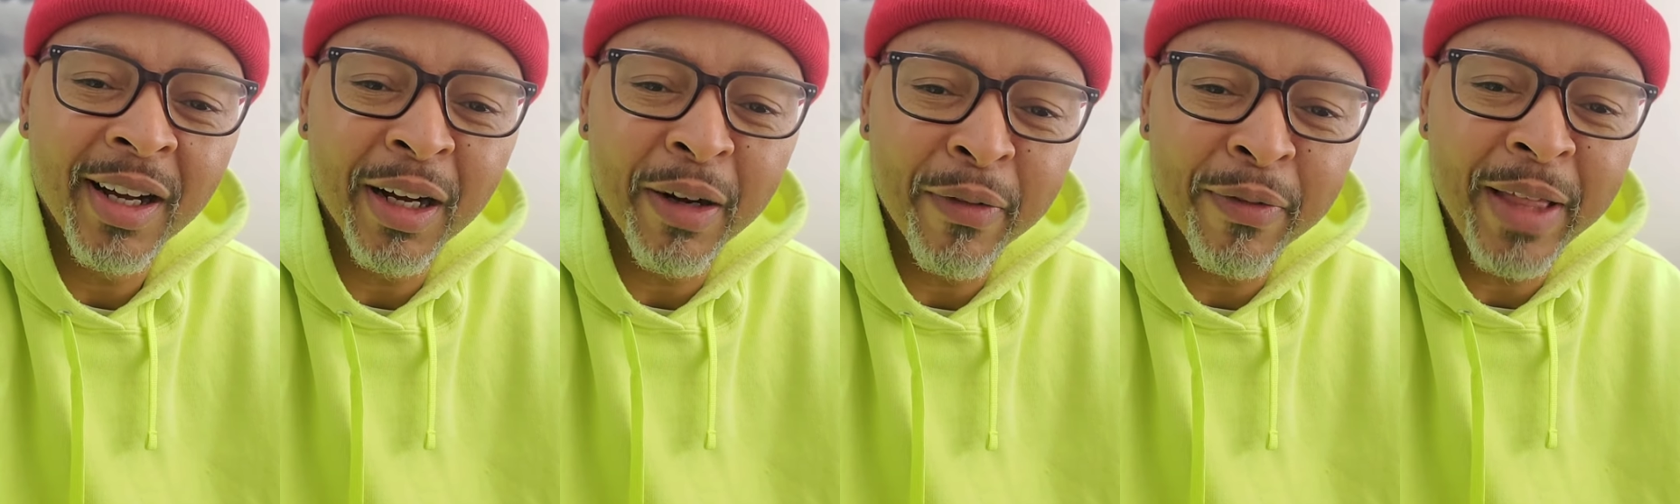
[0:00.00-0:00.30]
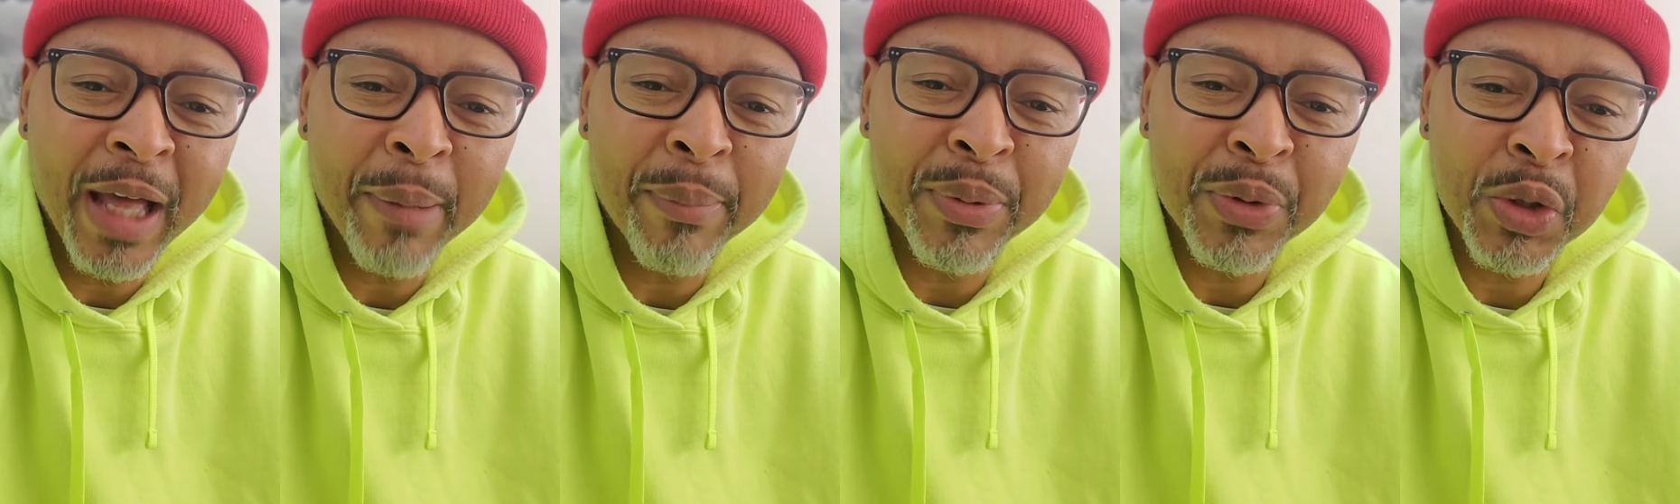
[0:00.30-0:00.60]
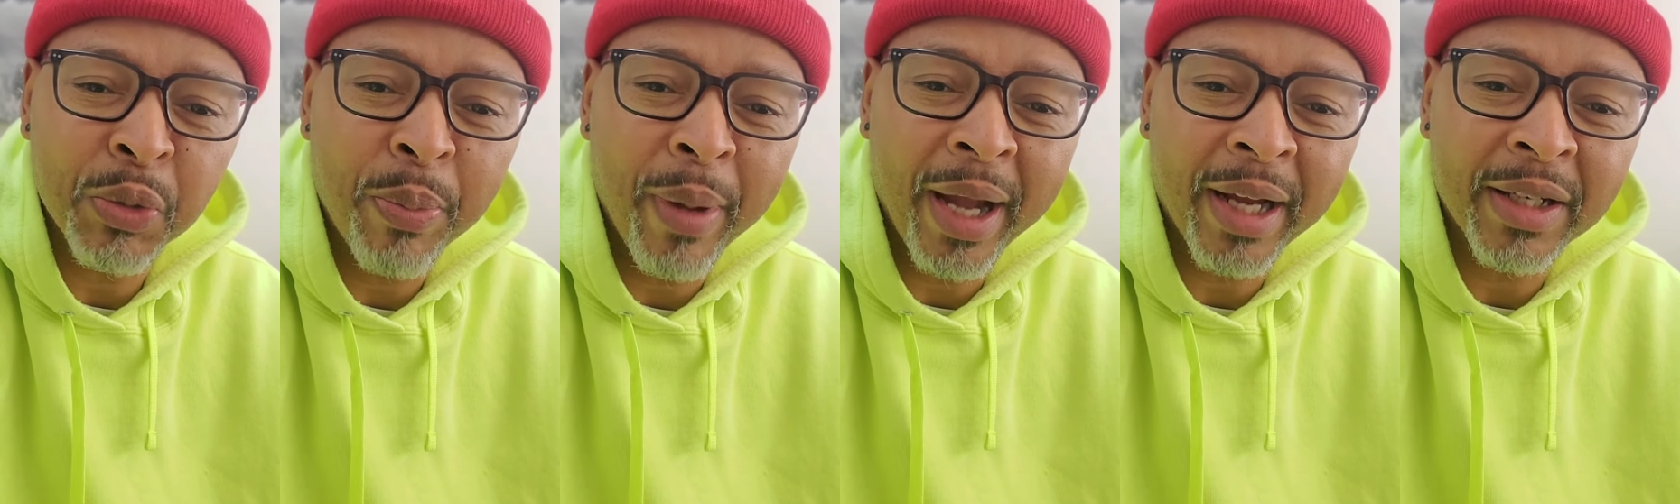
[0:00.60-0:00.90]
of that
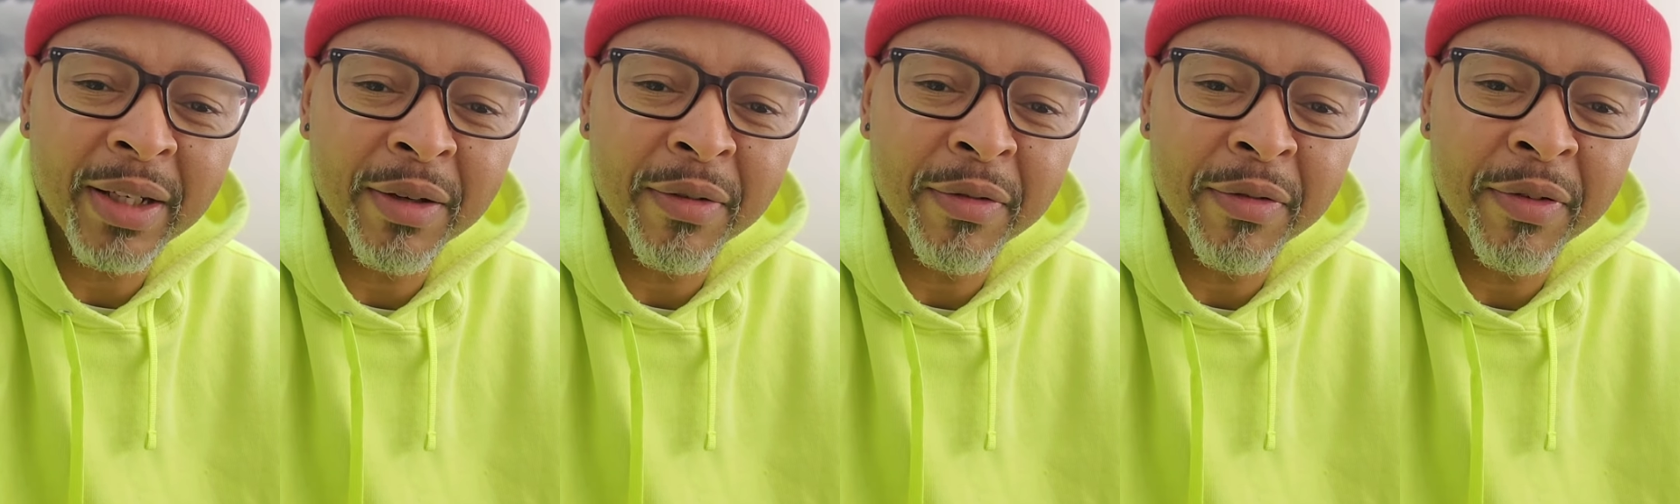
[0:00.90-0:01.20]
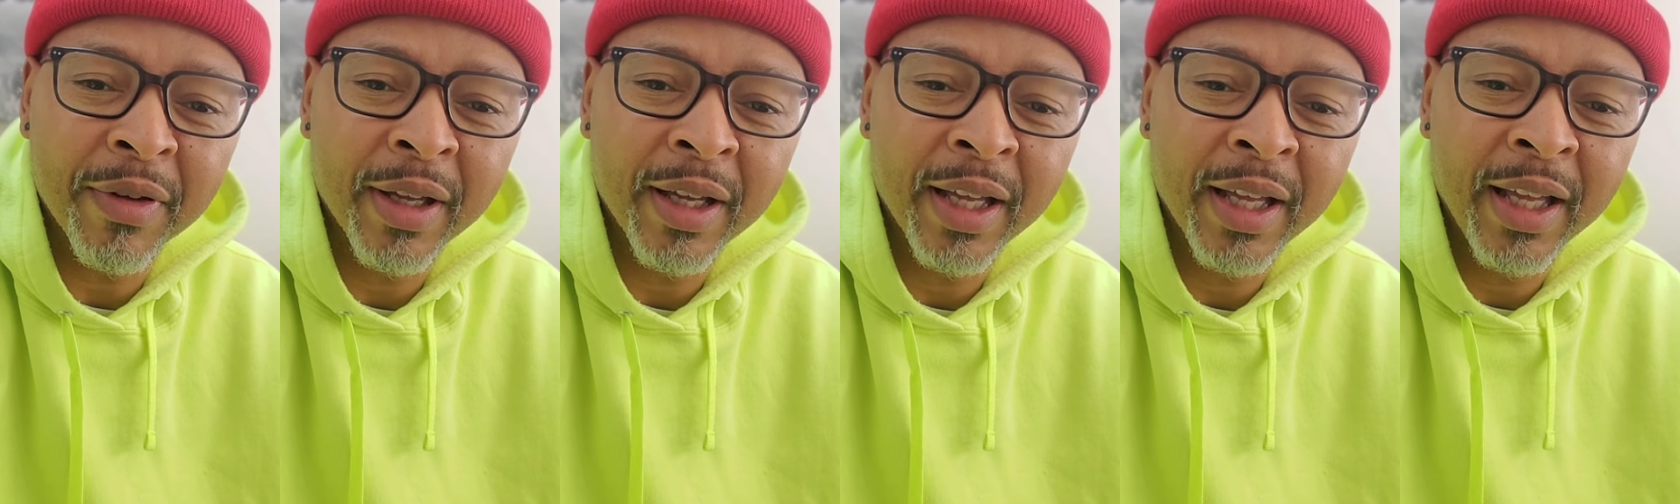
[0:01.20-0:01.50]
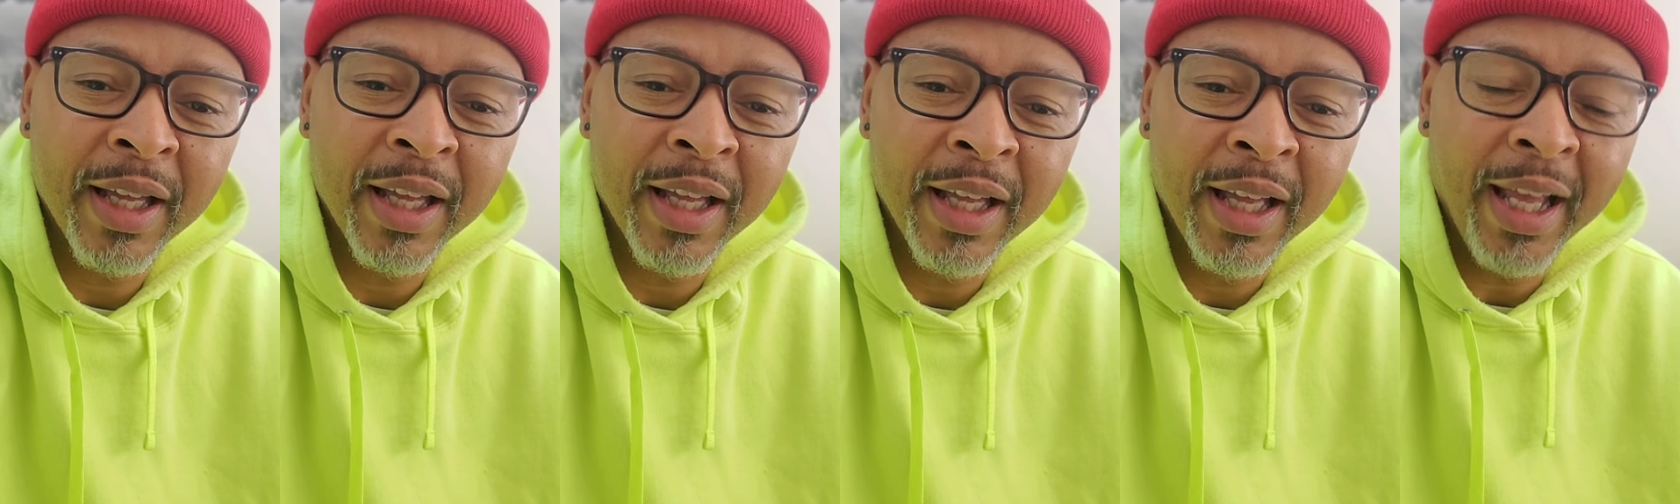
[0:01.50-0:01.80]
perspective.
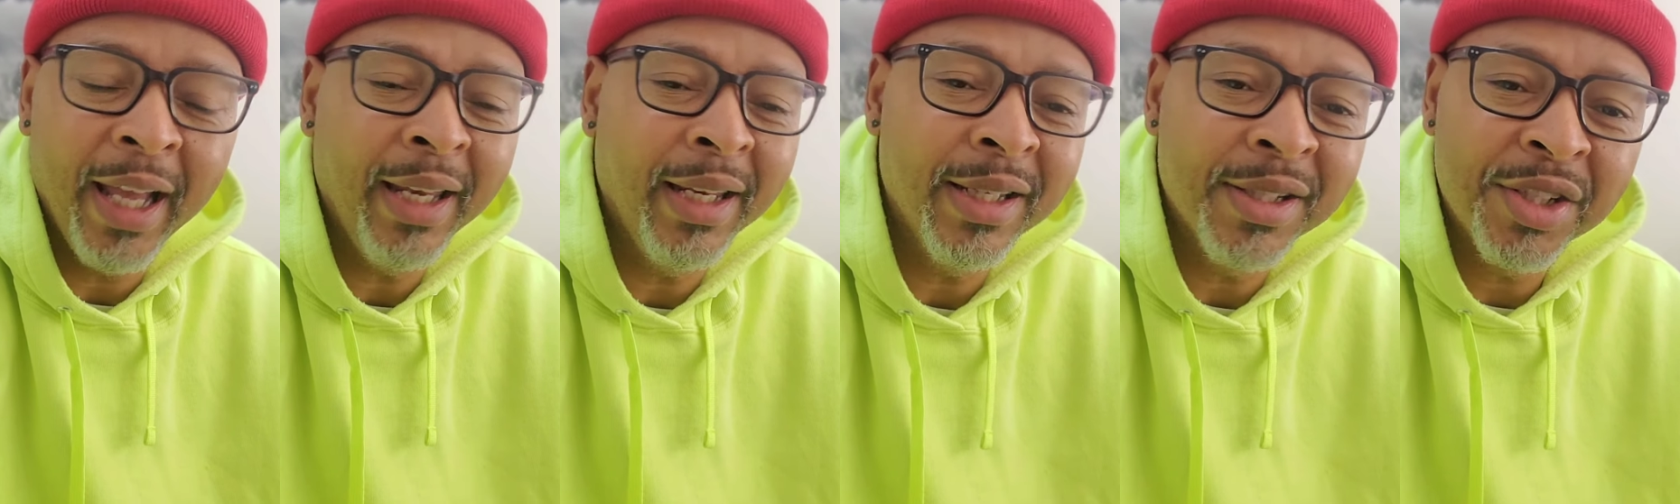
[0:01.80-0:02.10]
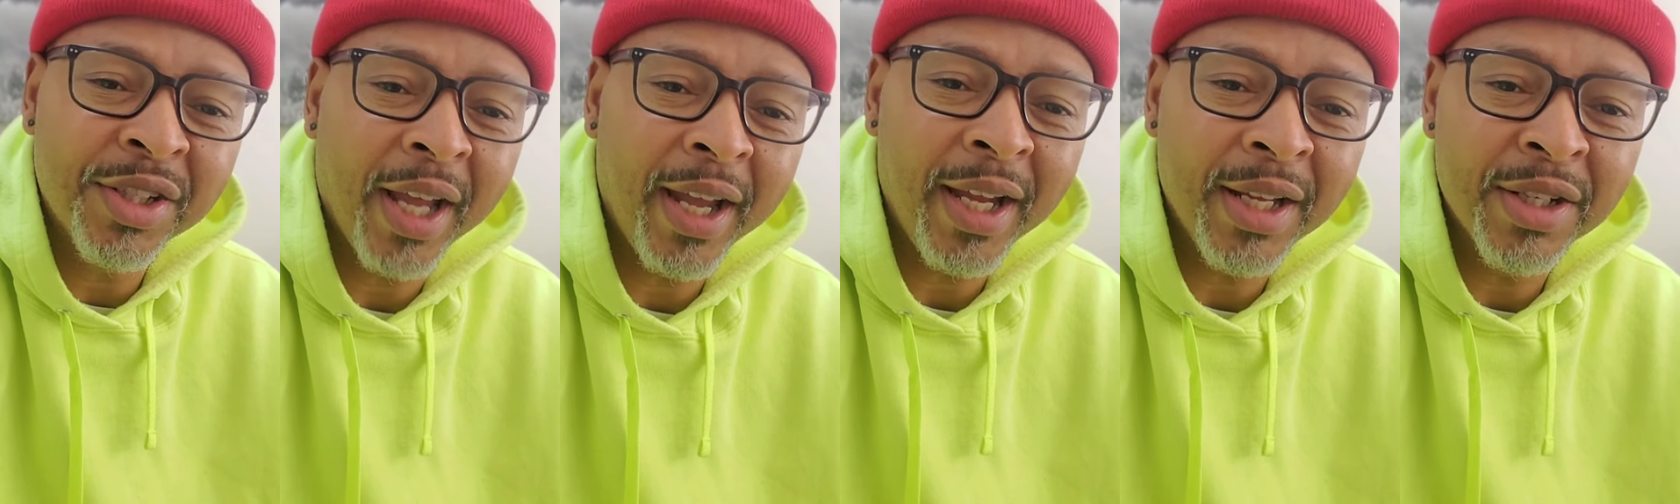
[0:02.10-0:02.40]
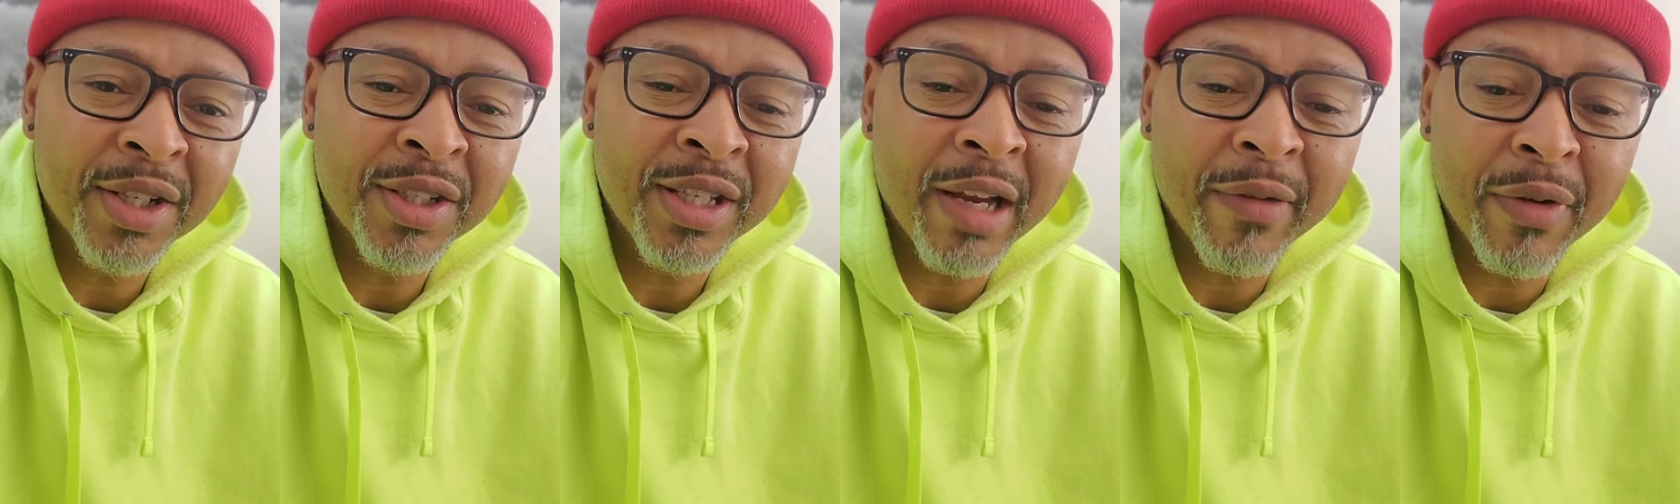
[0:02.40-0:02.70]
And it
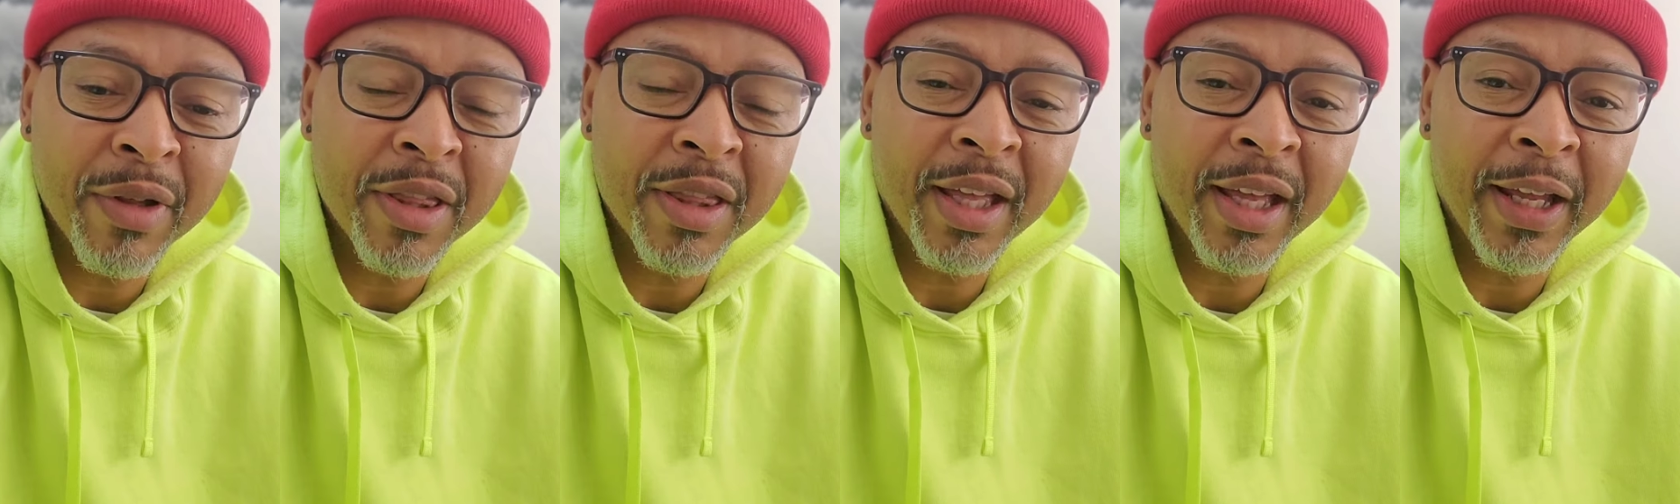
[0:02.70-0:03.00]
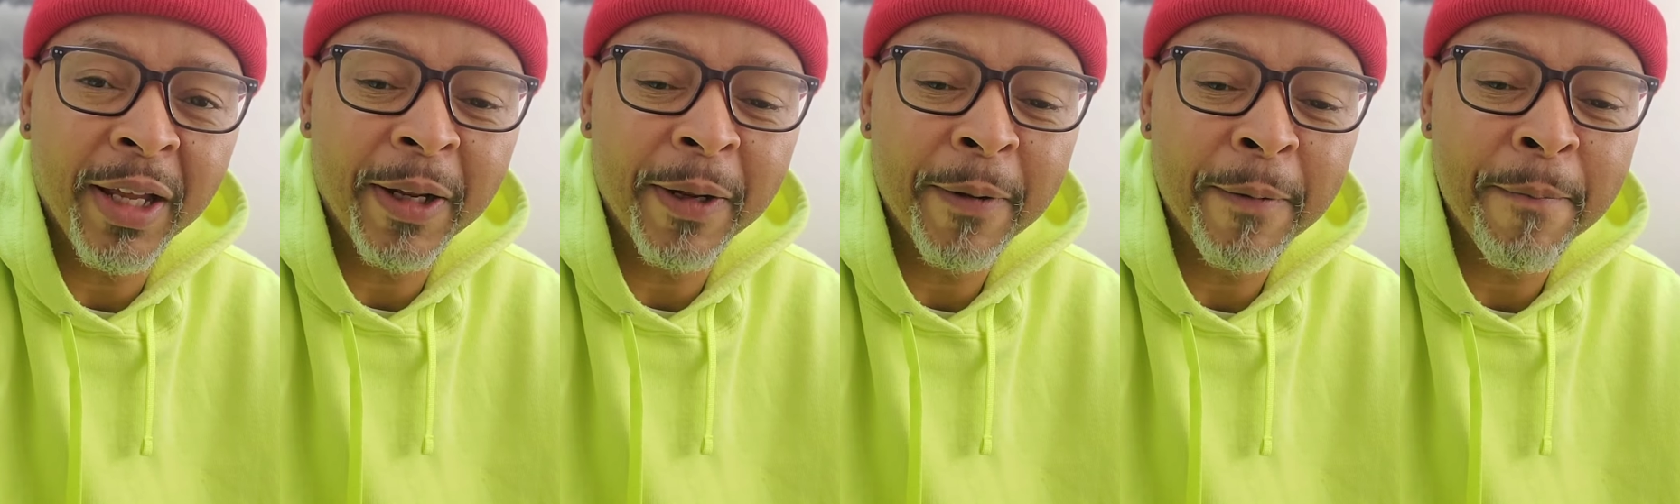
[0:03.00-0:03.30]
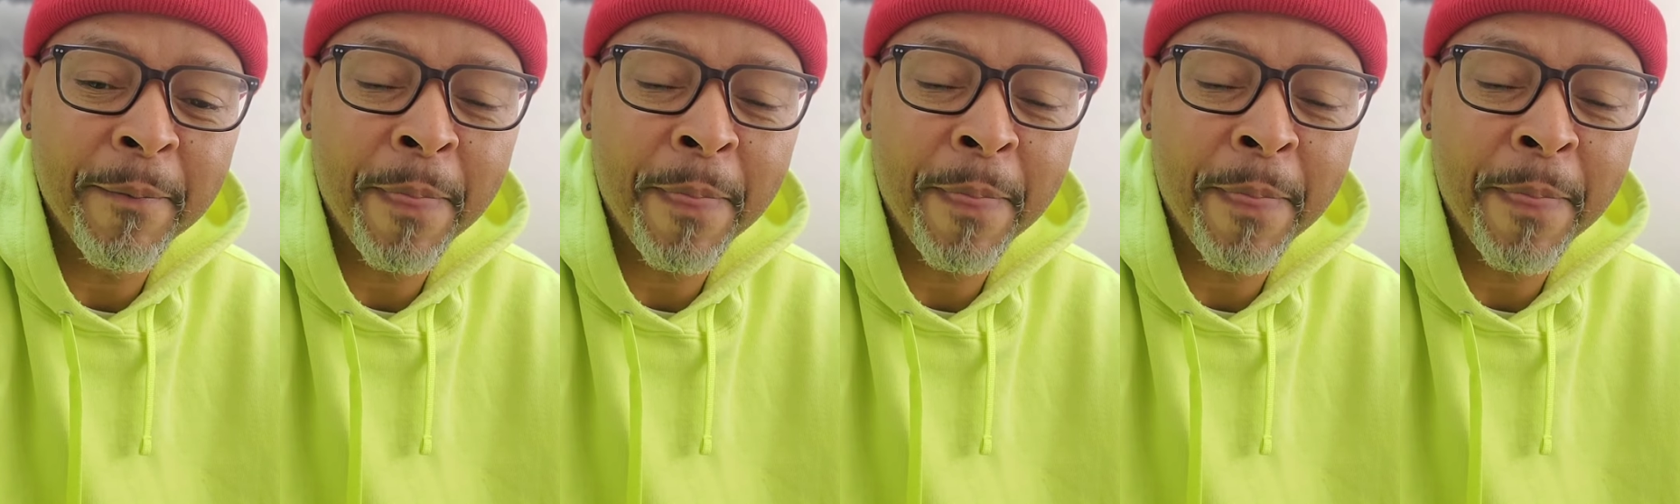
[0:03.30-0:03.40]
changes everything.